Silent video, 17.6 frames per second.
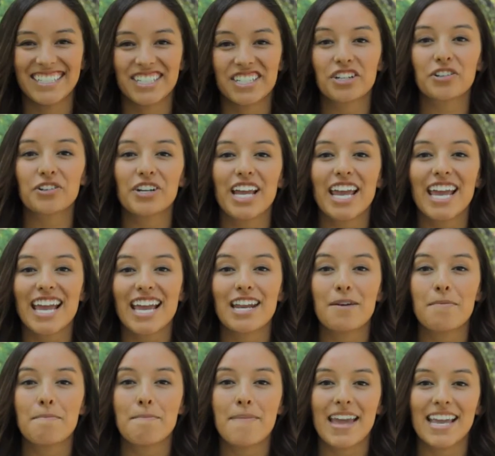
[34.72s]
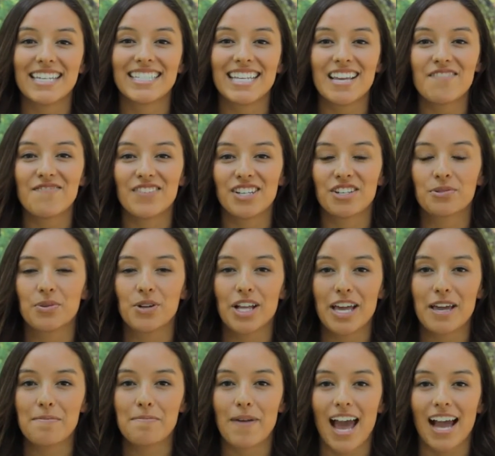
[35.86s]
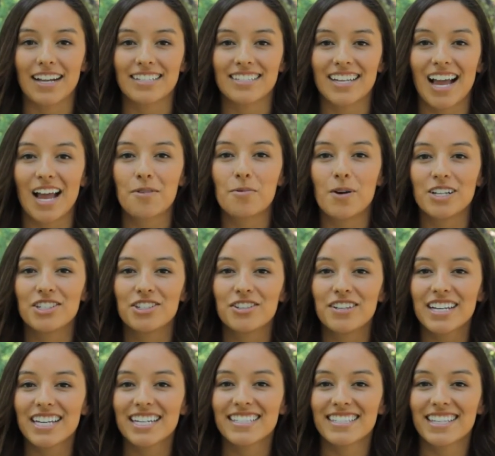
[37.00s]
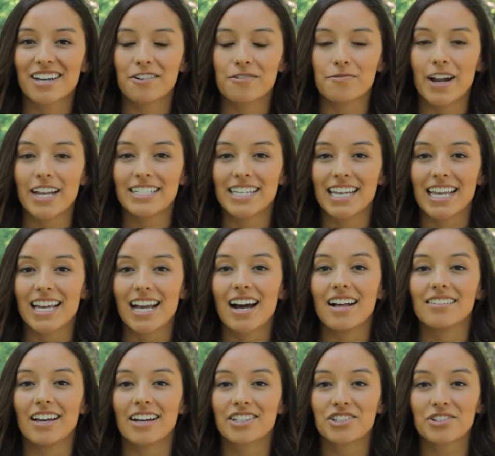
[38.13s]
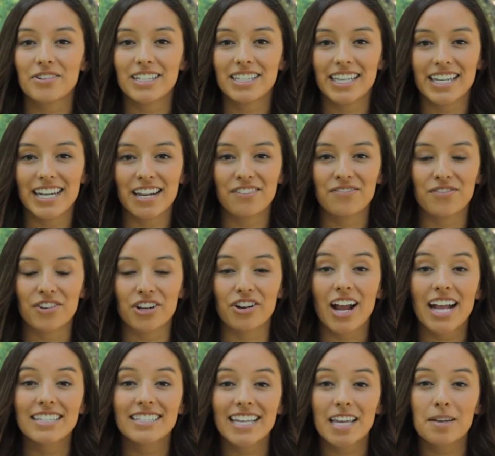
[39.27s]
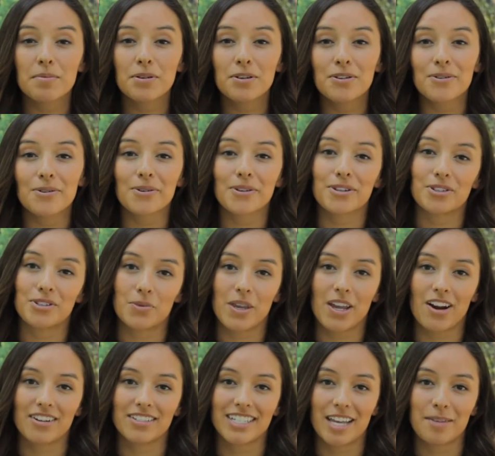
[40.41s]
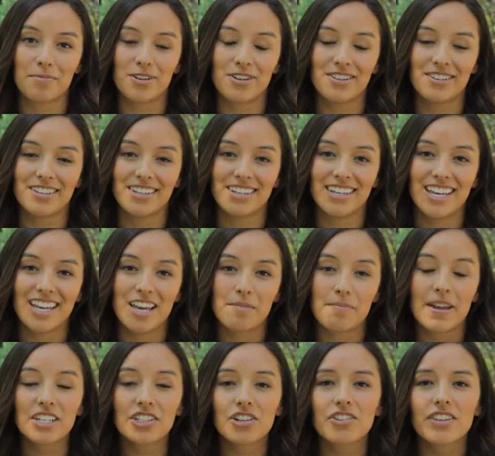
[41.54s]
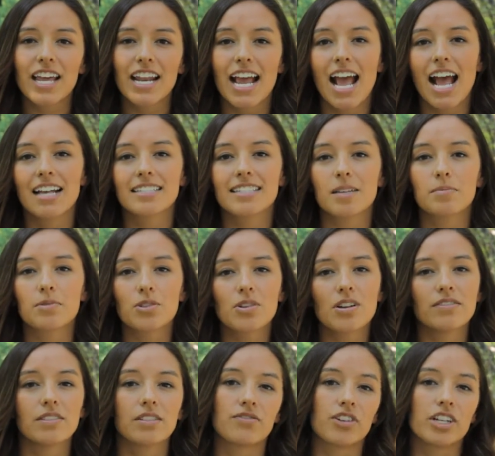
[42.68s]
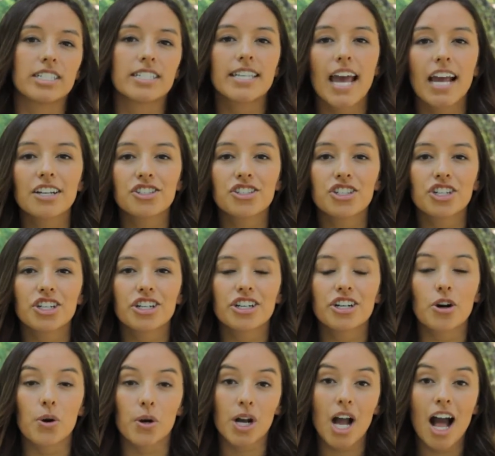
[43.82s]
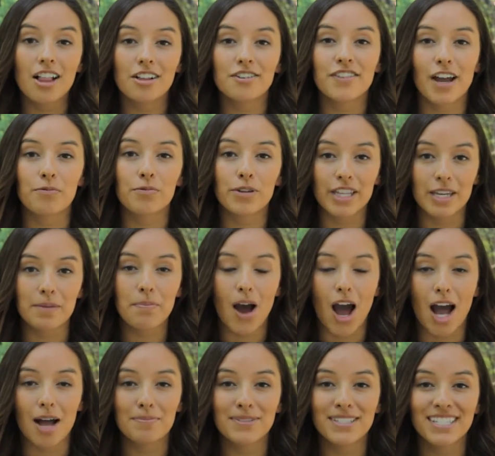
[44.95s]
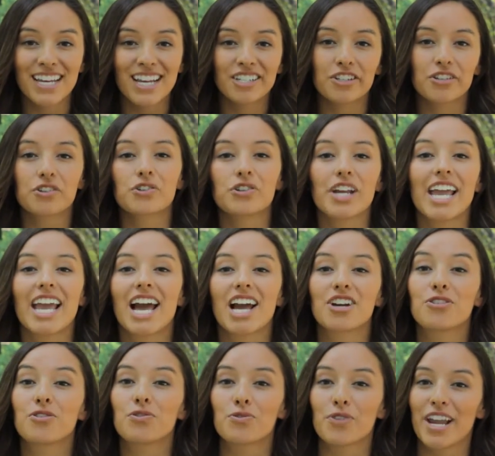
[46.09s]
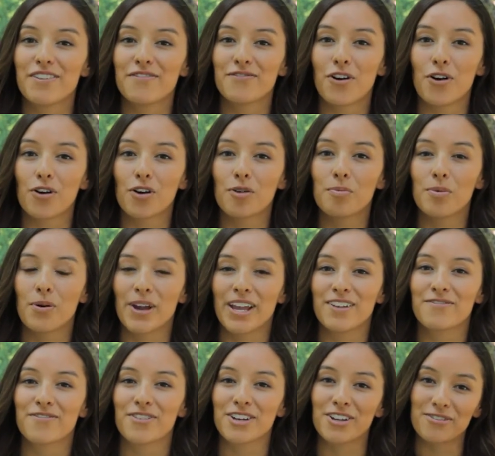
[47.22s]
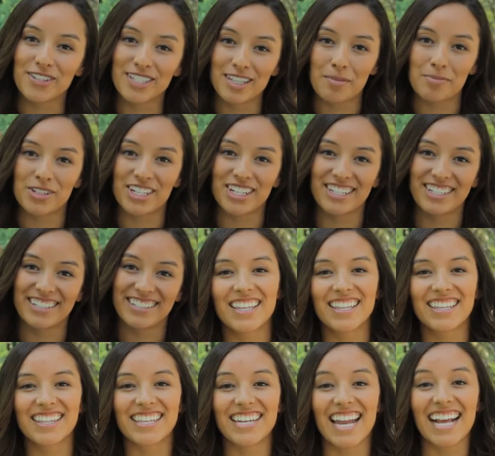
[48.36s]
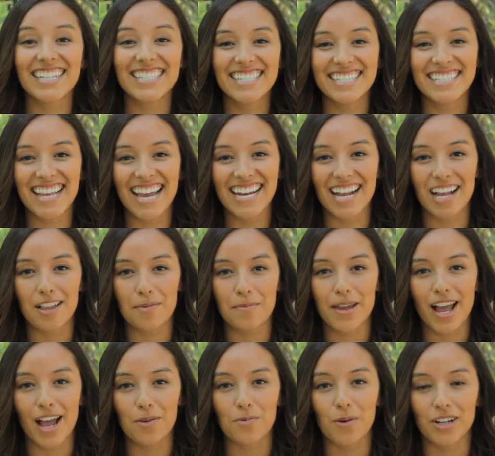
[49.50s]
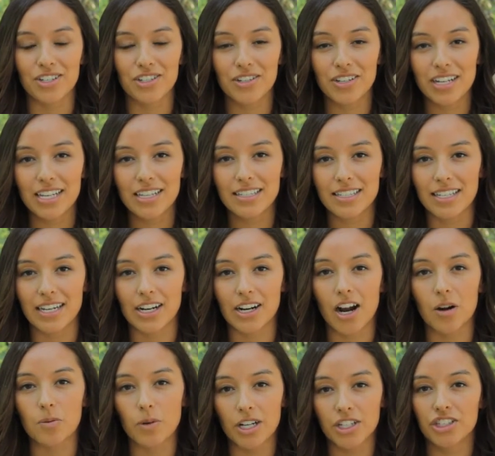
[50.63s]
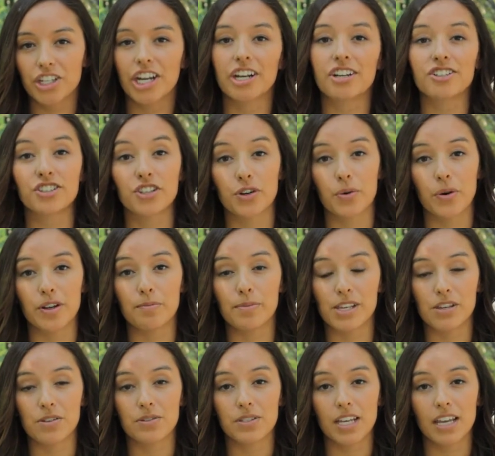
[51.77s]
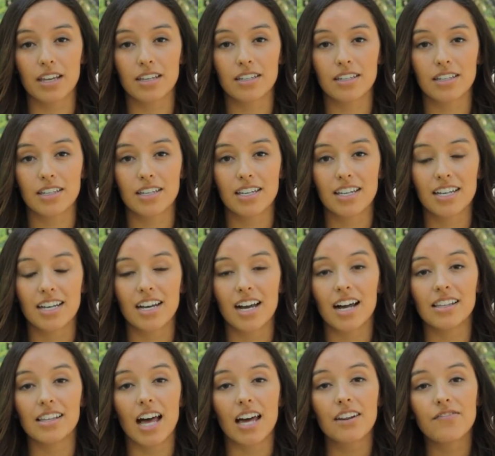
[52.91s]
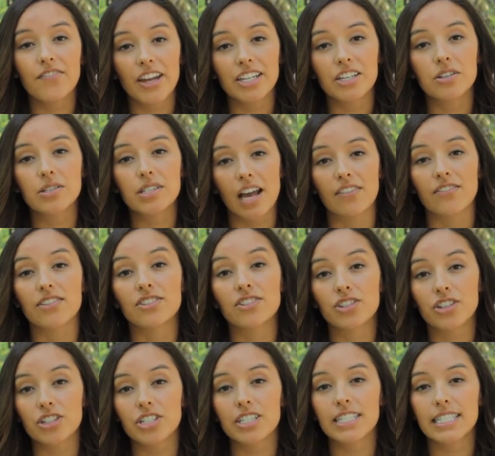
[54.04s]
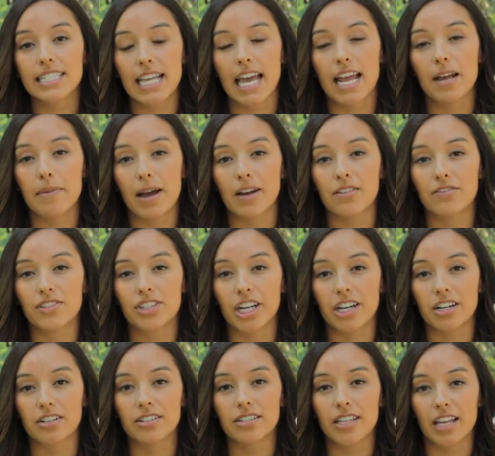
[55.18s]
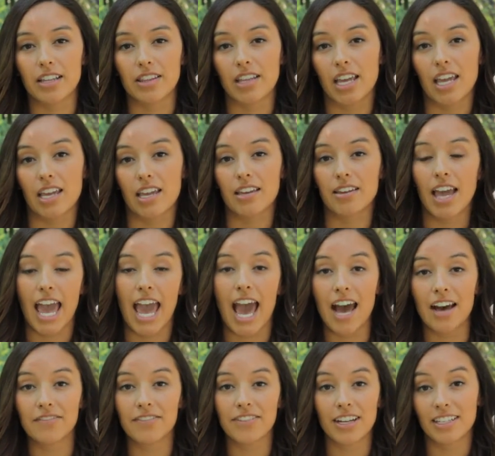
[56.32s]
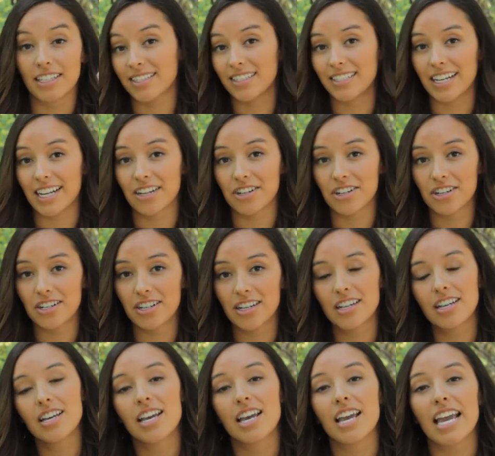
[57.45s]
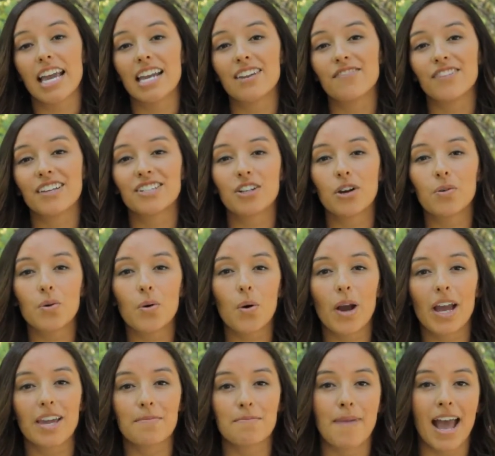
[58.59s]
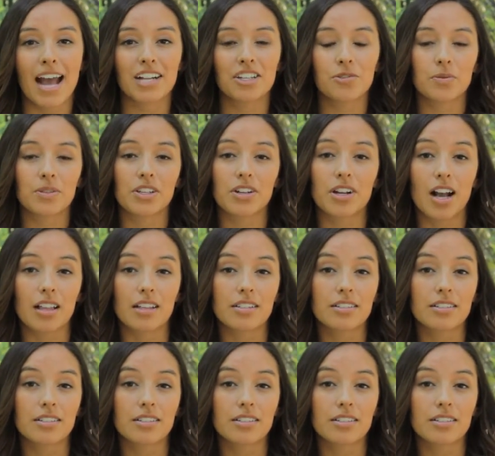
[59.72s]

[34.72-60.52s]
To create an amazing visual impact, I want you to consider renting a luxury linen for your head table or your sweetheart table. Make sure that it has some sort of different texture or color that really pops to create a great focal point for your reception. The next design element I want you to consider are what chairs you're going to be using. A lot of venues have a certain set amount of chairs that they have as standard, and if they don't quite match with your color